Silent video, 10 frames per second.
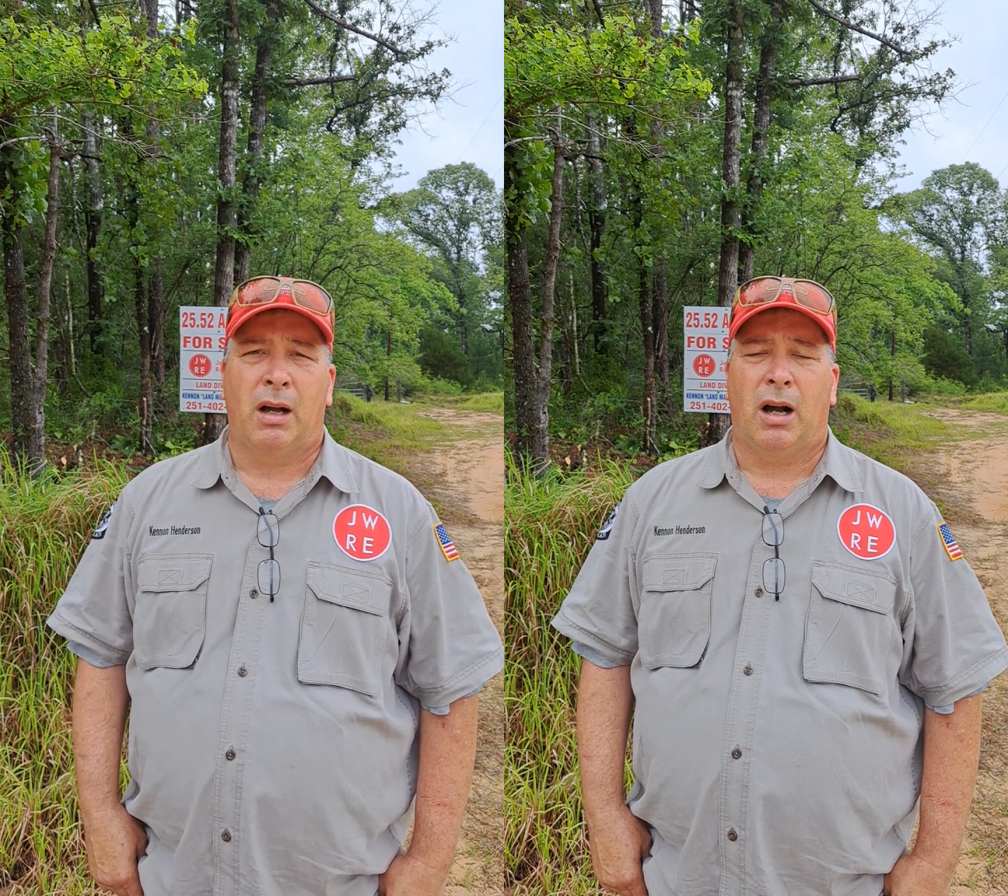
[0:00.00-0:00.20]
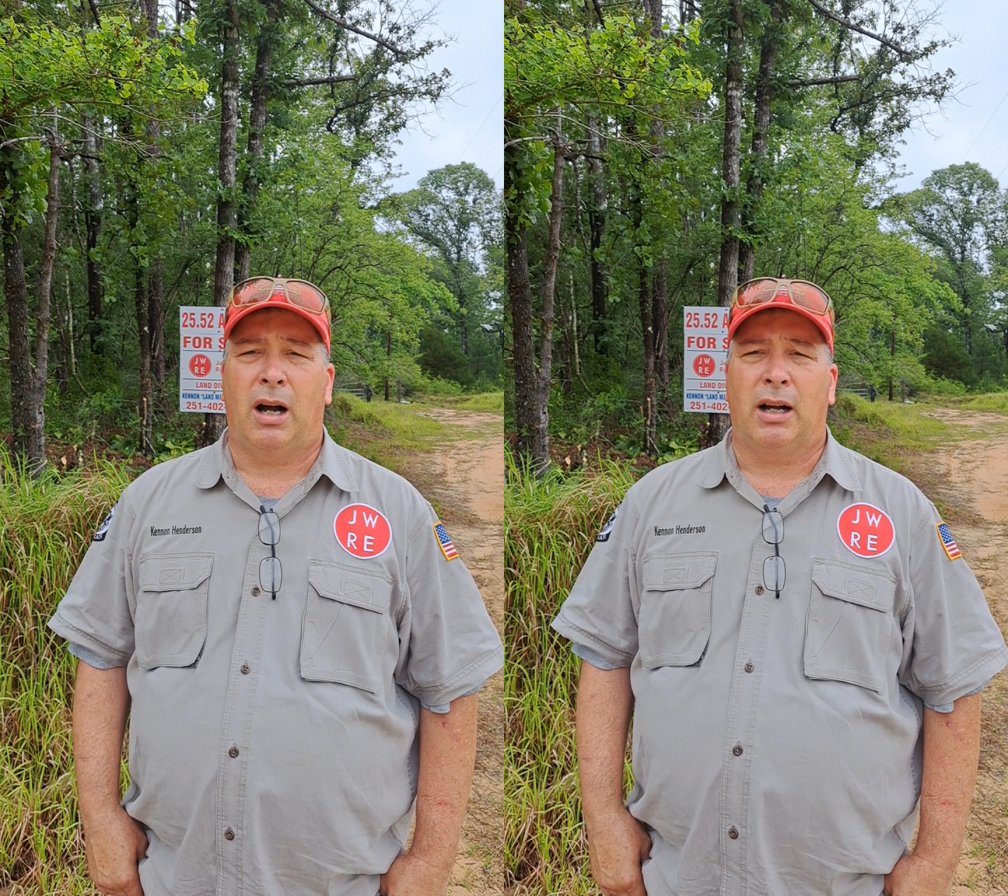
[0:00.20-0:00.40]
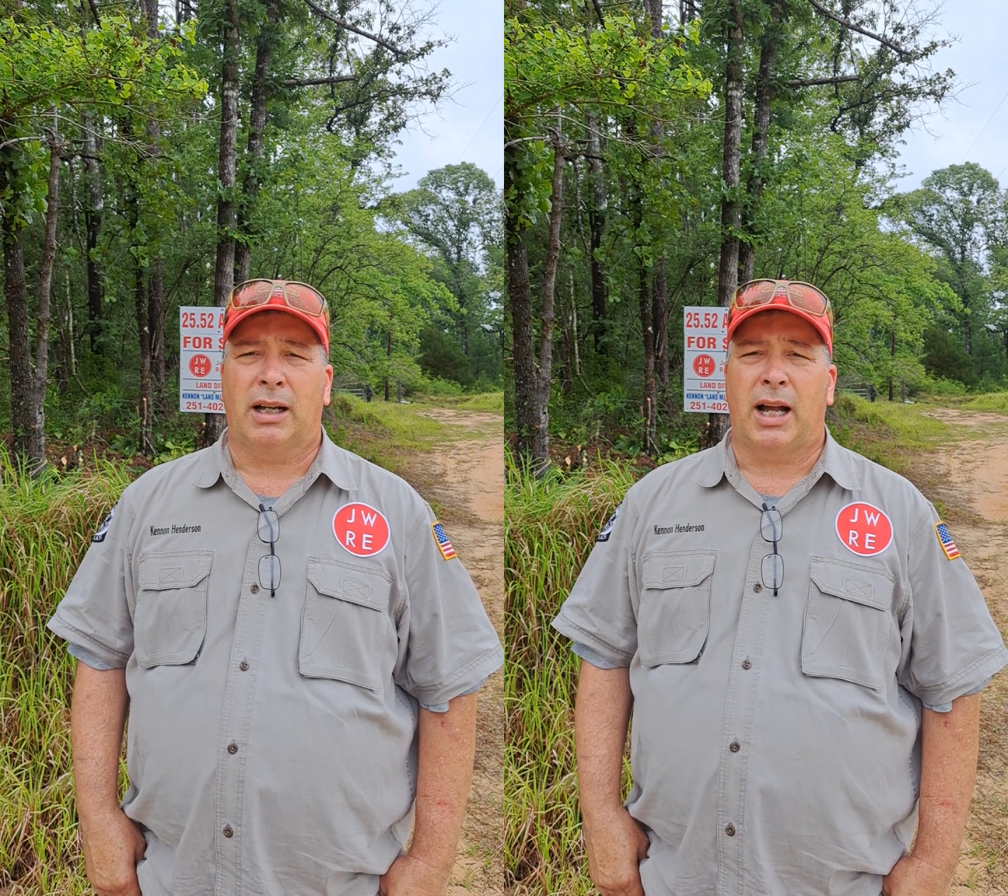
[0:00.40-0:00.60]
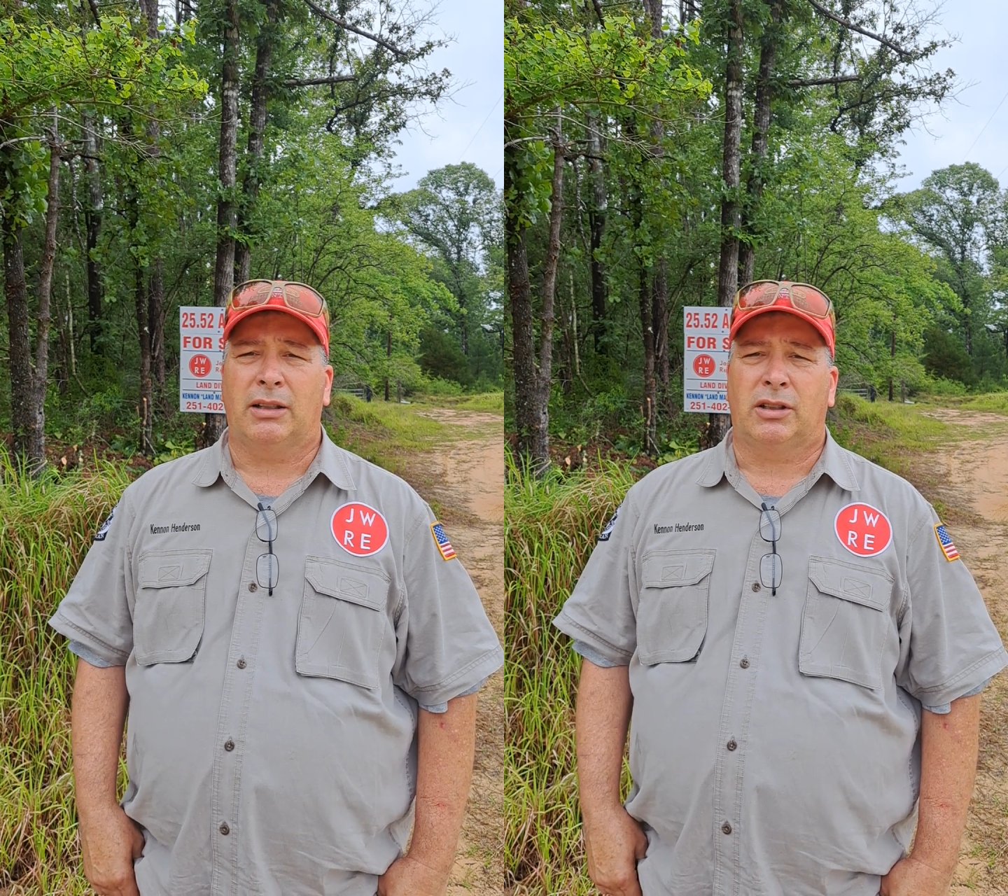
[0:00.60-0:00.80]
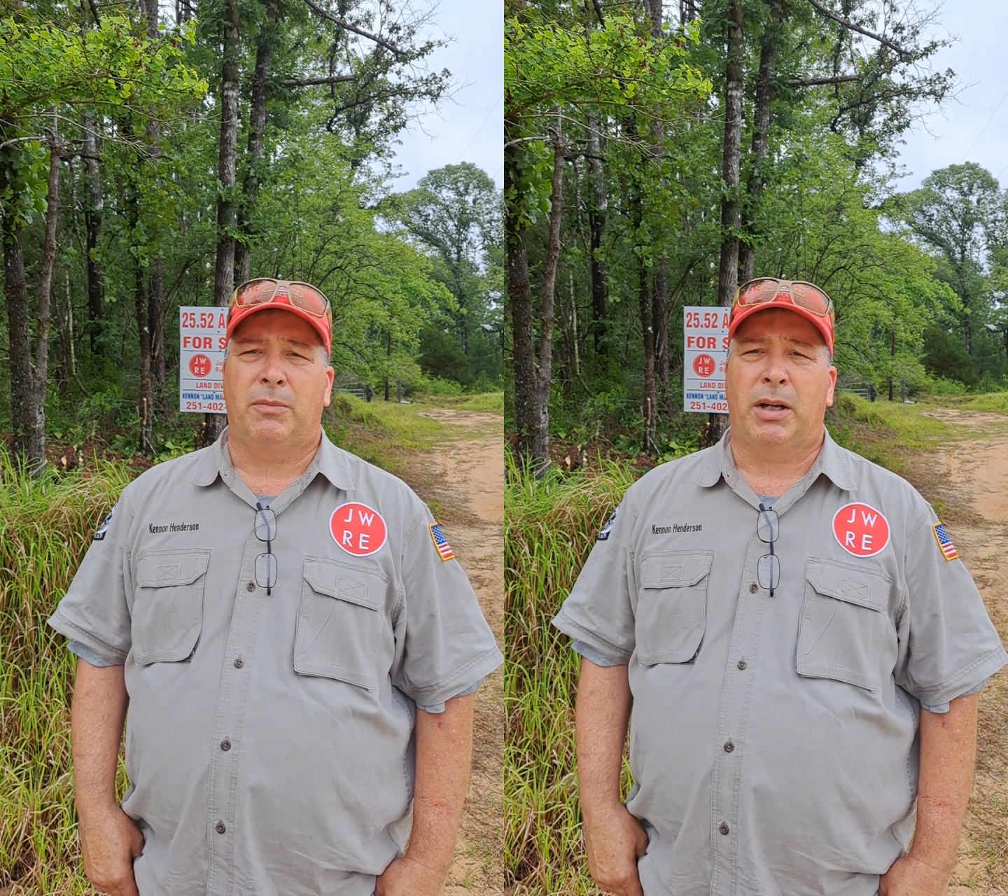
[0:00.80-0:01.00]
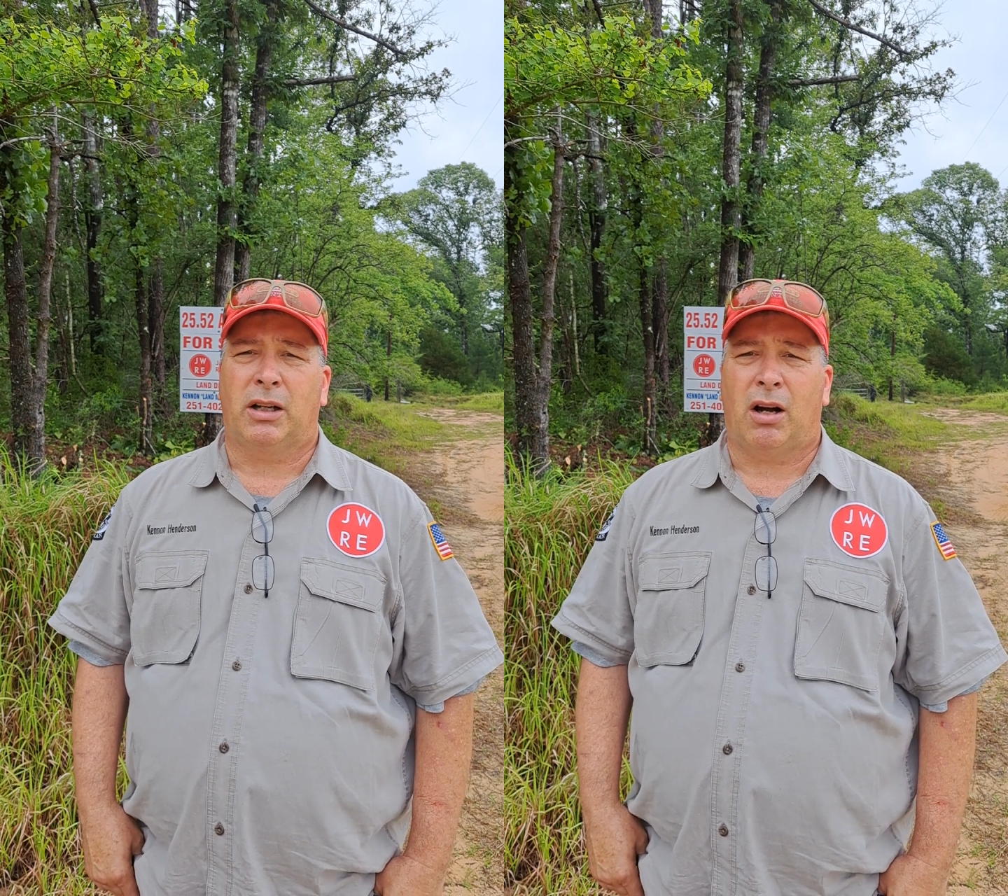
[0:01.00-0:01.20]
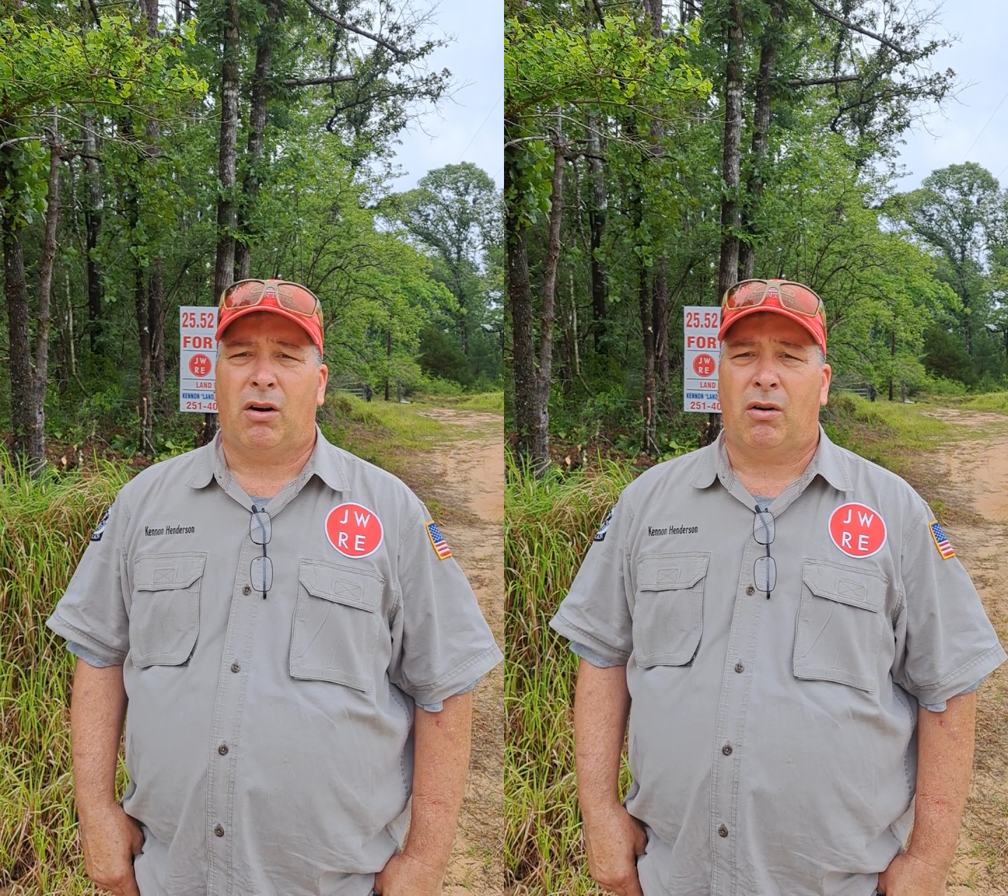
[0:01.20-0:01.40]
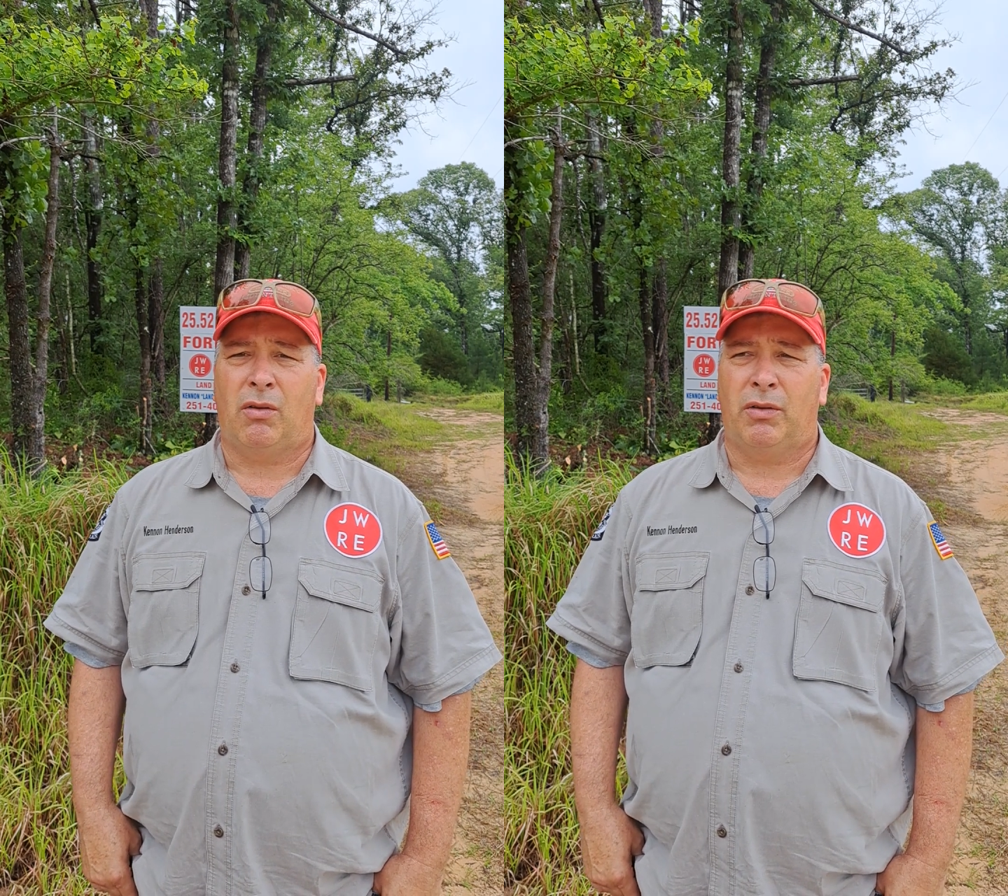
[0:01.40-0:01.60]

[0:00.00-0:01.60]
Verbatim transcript: uh, guys, give me a call.